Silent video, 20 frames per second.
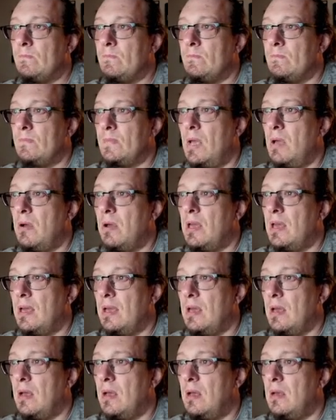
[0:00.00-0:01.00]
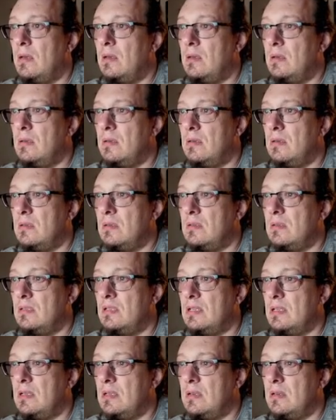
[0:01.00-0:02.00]
Okay, and
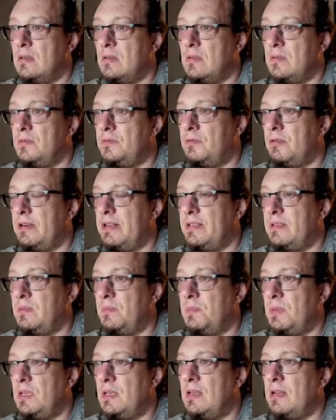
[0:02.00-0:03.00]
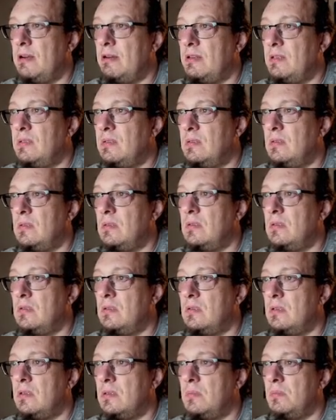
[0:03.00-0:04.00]
then for SMB, there is
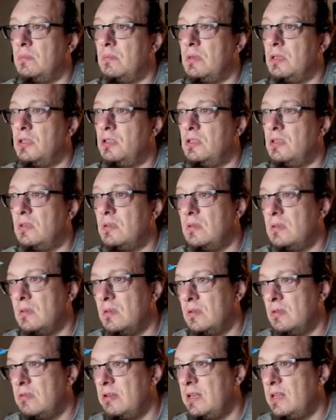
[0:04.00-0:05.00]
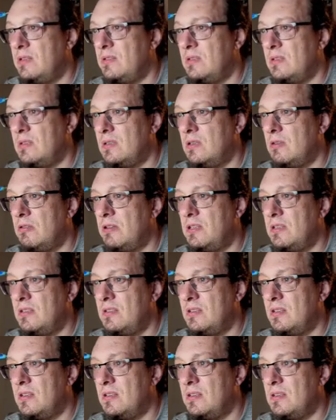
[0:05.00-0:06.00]
not much in real security
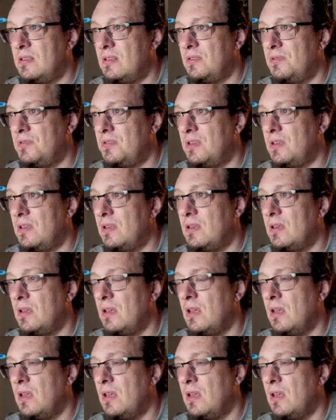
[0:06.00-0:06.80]
settings, I think.